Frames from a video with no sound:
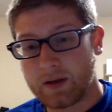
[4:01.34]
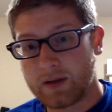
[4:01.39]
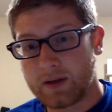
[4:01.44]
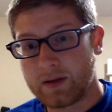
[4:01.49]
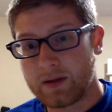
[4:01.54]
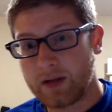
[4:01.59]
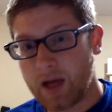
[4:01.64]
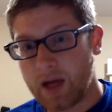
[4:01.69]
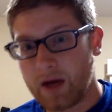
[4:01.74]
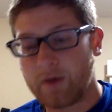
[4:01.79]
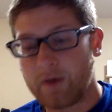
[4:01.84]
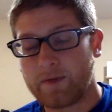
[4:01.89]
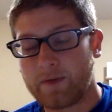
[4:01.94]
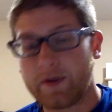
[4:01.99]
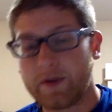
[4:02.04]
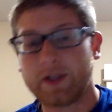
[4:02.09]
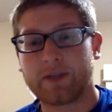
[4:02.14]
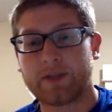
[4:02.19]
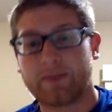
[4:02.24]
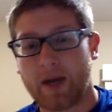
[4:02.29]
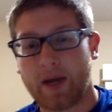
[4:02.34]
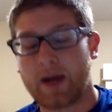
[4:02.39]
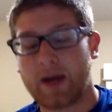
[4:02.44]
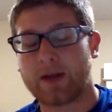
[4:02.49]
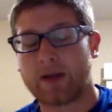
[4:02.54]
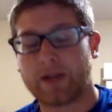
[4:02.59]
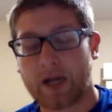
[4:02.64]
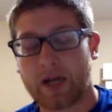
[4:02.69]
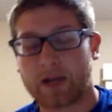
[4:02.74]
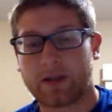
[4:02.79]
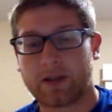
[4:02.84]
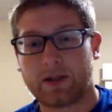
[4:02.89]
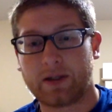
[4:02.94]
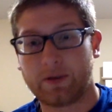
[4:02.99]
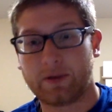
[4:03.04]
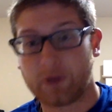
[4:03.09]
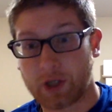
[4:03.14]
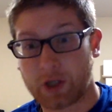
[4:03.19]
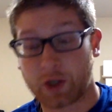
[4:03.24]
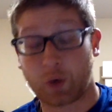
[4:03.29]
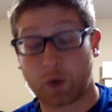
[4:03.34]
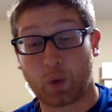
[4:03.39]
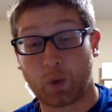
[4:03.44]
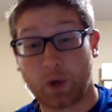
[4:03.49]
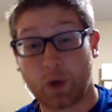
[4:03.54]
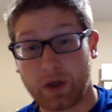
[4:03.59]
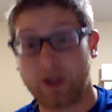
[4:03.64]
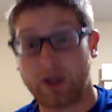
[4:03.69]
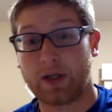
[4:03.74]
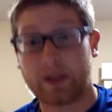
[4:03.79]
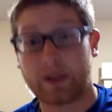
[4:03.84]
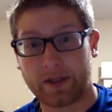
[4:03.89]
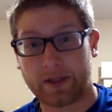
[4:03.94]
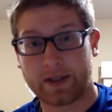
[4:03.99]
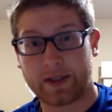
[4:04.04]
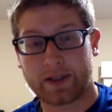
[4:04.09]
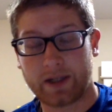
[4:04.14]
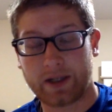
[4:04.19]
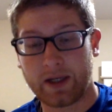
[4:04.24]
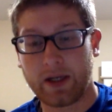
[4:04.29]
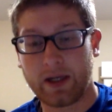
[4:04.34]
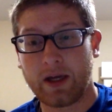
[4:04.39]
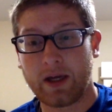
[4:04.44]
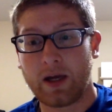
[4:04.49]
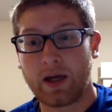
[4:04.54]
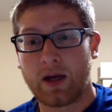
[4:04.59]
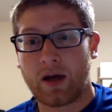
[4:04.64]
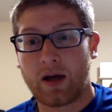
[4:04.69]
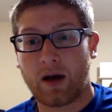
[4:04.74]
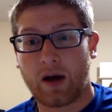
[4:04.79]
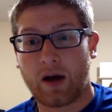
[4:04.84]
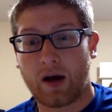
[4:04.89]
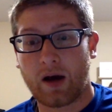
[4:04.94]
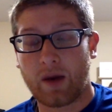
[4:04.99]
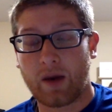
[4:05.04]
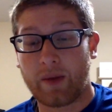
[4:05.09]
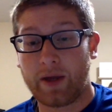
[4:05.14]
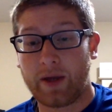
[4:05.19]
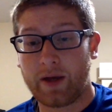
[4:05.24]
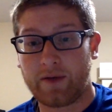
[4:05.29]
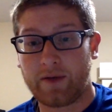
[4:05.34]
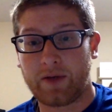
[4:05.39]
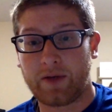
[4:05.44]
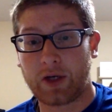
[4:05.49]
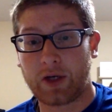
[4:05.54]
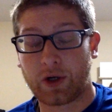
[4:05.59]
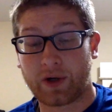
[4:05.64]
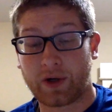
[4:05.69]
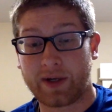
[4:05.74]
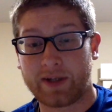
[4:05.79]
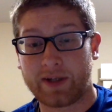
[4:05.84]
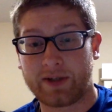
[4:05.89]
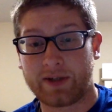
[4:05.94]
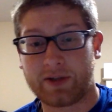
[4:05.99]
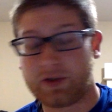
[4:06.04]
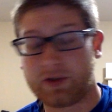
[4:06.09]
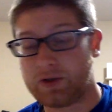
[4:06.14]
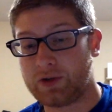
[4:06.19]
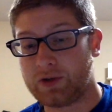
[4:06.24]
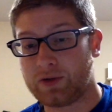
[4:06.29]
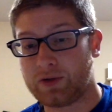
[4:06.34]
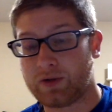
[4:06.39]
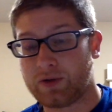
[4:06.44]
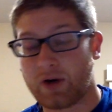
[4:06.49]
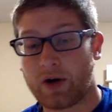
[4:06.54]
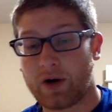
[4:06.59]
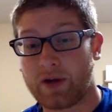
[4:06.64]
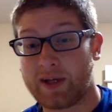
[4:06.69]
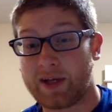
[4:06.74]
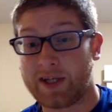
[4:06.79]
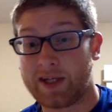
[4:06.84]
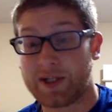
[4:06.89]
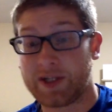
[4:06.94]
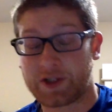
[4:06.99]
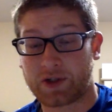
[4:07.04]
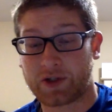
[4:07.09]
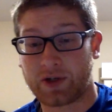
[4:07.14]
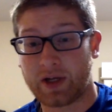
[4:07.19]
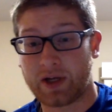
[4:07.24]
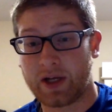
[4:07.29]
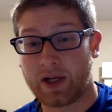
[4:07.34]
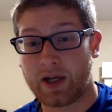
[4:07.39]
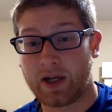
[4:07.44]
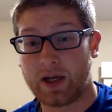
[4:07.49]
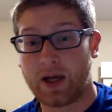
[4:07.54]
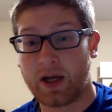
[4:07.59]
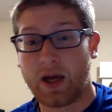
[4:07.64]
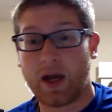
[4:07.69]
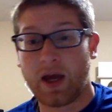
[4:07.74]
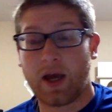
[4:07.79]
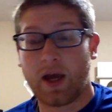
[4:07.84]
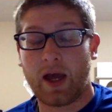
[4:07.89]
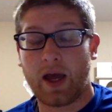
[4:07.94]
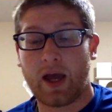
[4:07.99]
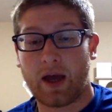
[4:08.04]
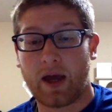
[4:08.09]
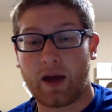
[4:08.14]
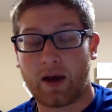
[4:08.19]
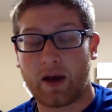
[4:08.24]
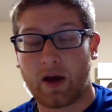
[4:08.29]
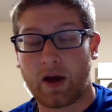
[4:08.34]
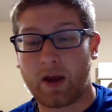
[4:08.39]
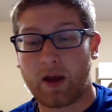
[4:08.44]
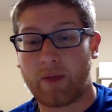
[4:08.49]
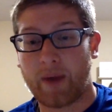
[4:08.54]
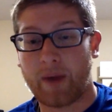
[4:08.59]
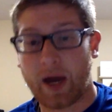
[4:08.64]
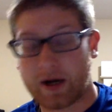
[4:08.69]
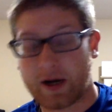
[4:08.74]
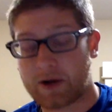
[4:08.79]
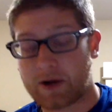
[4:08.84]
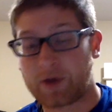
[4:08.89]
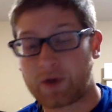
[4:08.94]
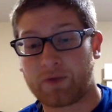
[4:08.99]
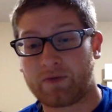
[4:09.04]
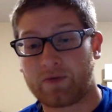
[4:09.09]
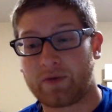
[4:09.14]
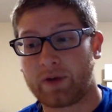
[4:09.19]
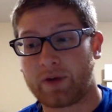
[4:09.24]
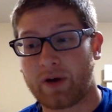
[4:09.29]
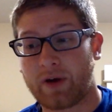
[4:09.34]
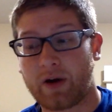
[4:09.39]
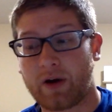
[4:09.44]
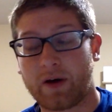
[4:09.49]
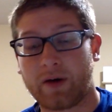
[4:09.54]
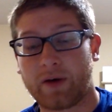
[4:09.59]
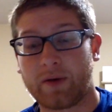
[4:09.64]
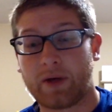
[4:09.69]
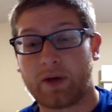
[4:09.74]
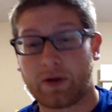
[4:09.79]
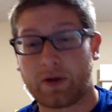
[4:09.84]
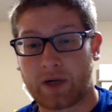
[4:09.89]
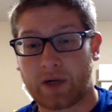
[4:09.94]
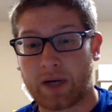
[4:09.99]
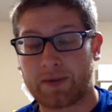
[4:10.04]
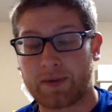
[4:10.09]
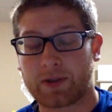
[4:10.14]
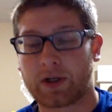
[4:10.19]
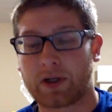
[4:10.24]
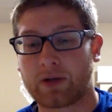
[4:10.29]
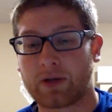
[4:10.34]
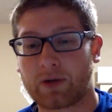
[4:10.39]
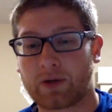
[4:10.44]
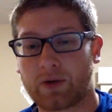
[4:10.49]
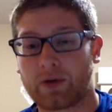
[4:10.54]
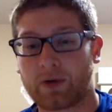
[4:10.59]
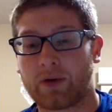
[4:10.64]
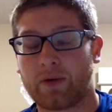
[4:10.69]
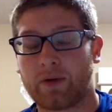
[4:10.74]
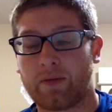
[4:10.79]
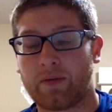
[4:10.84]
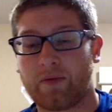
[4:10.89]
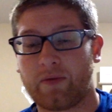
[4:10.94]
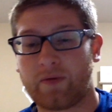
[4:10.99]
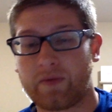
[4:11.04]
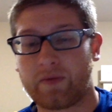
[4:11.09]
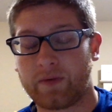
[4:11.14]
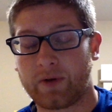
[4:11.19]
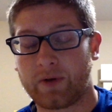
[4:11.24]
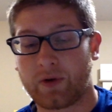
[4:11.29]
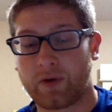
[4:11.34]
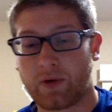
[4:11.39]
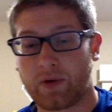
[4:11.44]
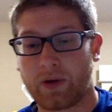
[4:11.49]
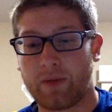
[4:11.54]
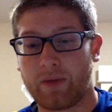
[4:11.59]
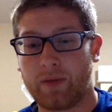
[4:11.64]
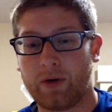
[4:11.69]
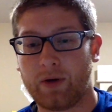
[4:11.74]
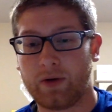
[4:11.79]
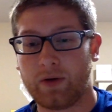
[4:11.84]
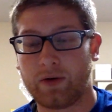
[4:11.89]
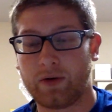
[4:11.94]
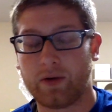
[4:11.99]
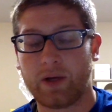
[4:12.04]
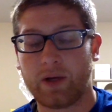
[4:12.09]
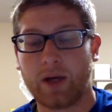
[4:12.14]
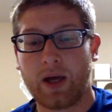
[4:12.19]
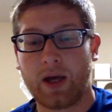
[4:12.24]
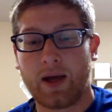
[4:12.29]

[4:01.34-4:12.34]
Now, First Man is actually looks really good to see if you're into all the history and all the background with all Neil Armstrong going to the moon.